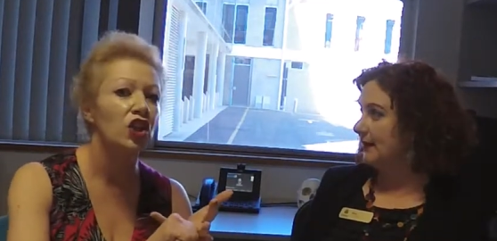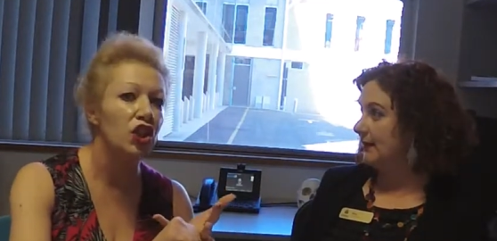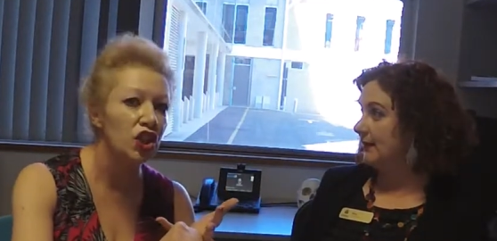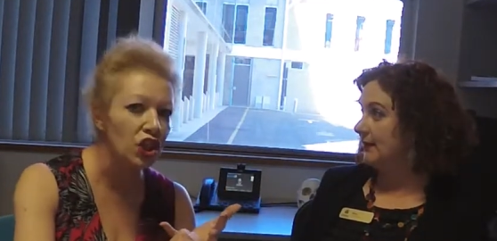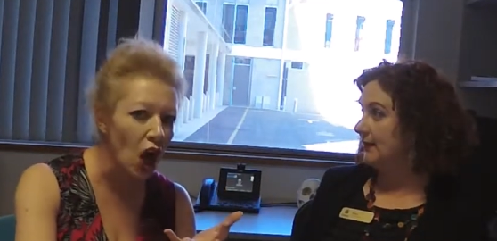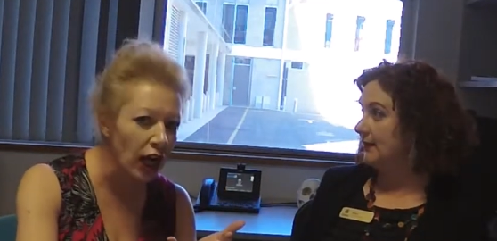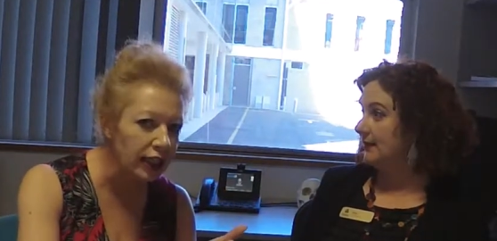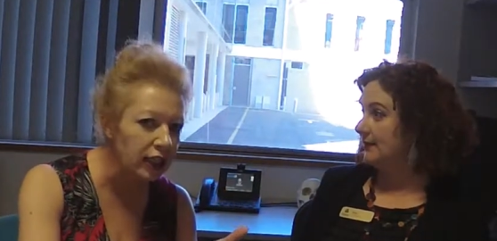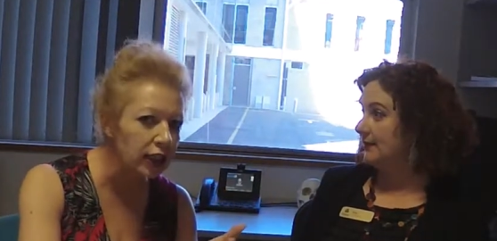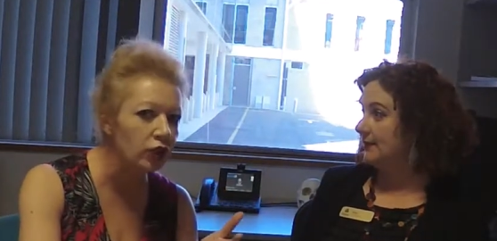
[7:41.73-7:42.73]

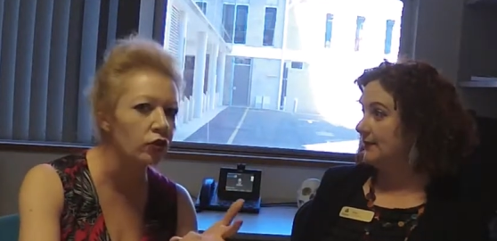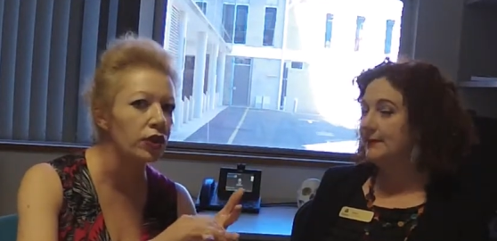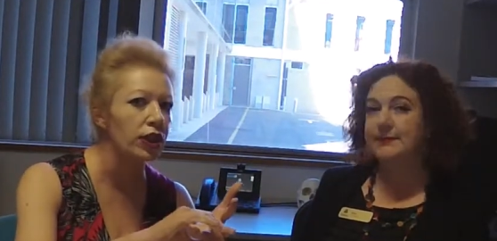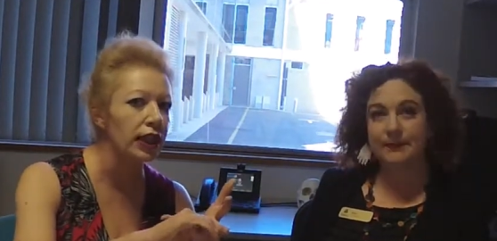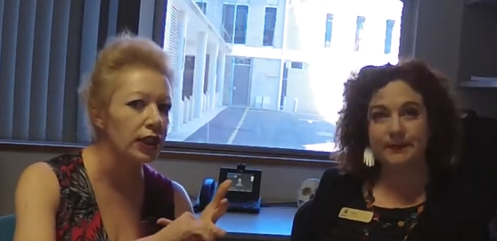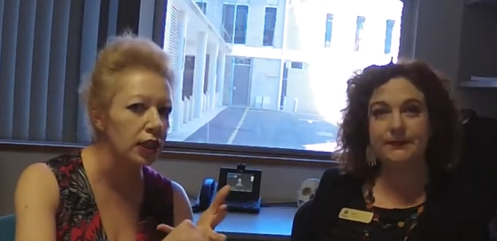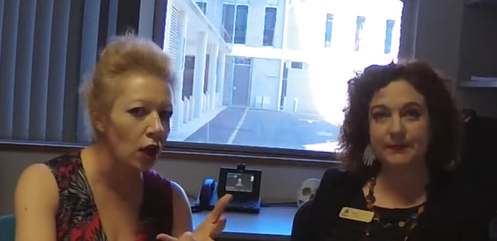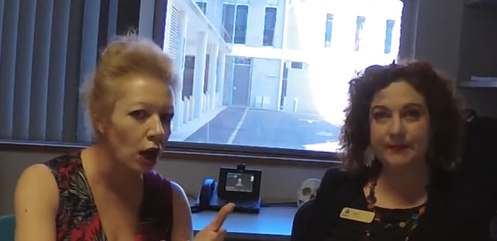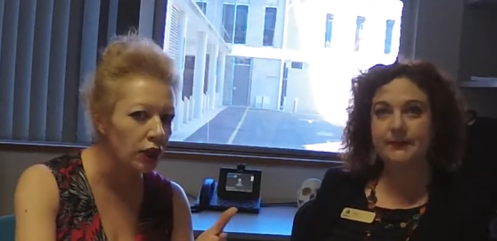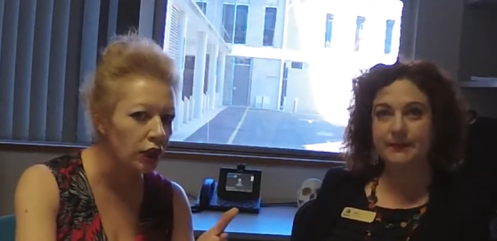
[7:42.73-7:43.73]
Speaker 1: Science literacy, mm.
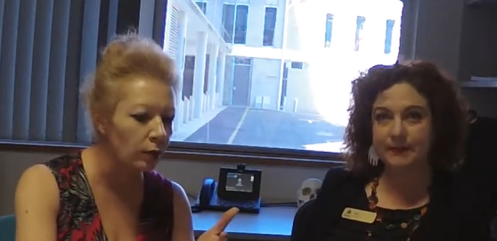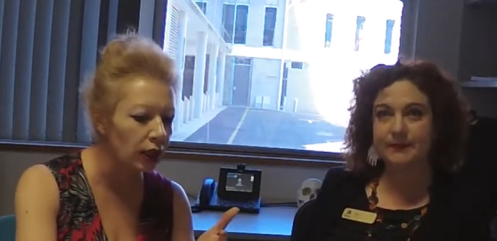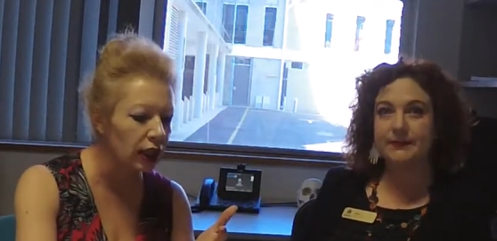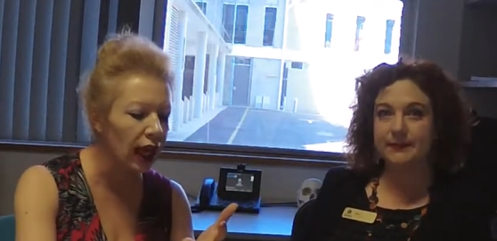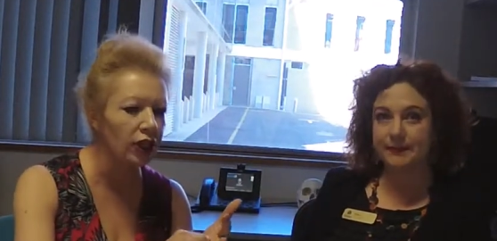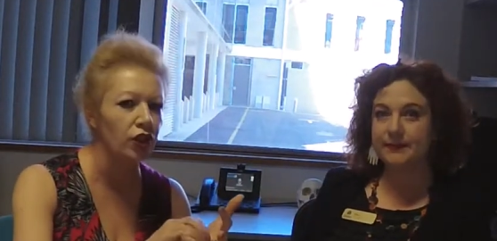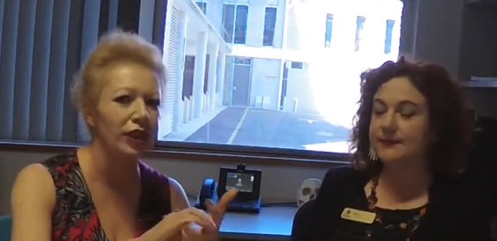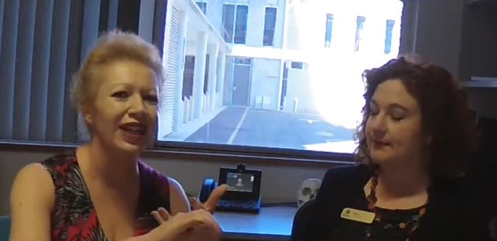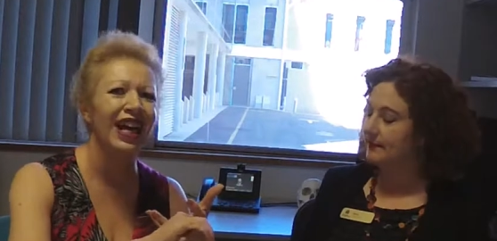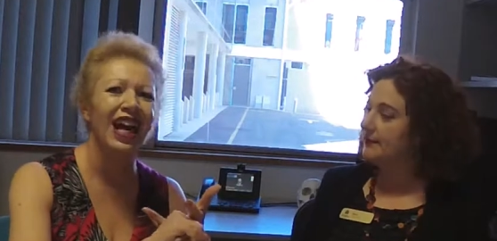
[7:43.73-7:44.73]
science
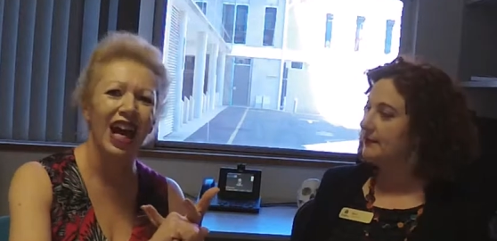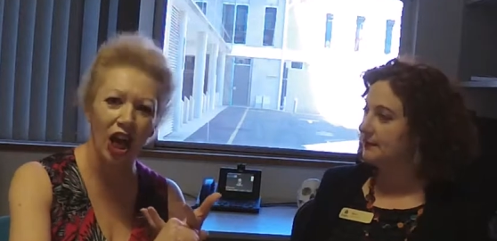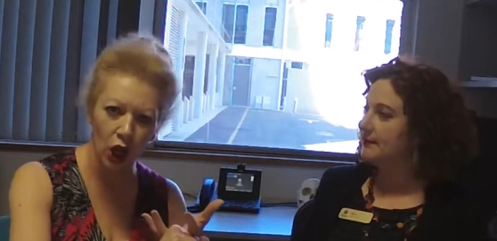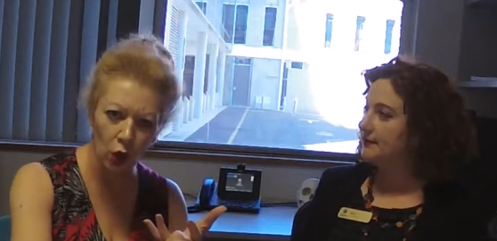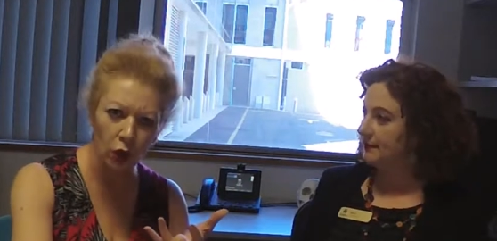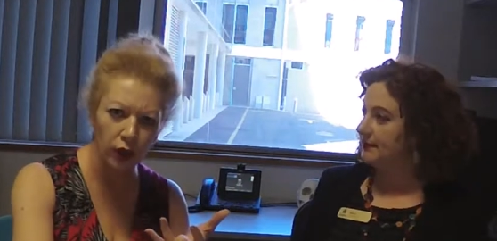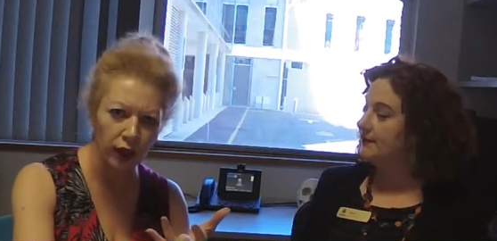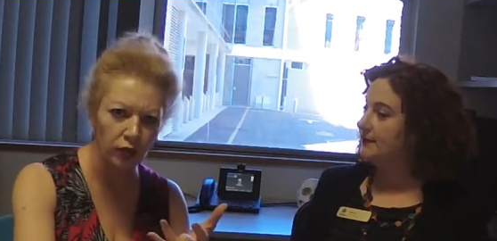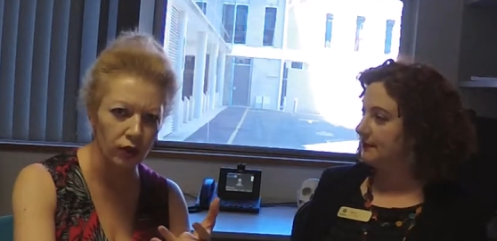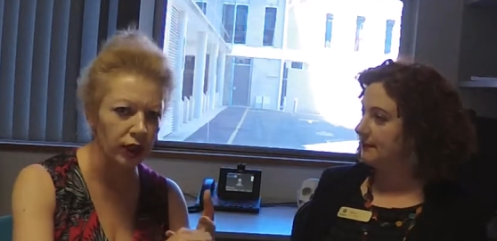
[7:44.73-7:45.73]
communication, health
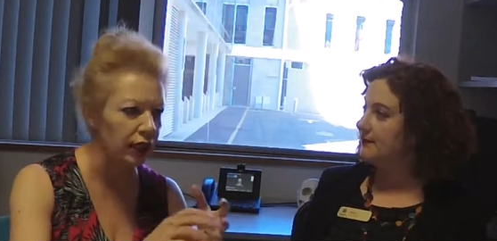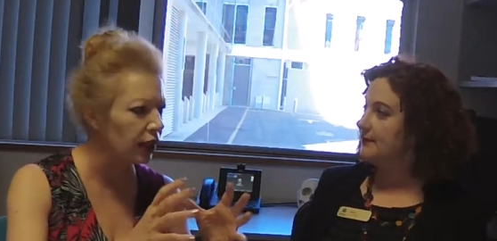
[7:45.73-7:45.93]
literacy.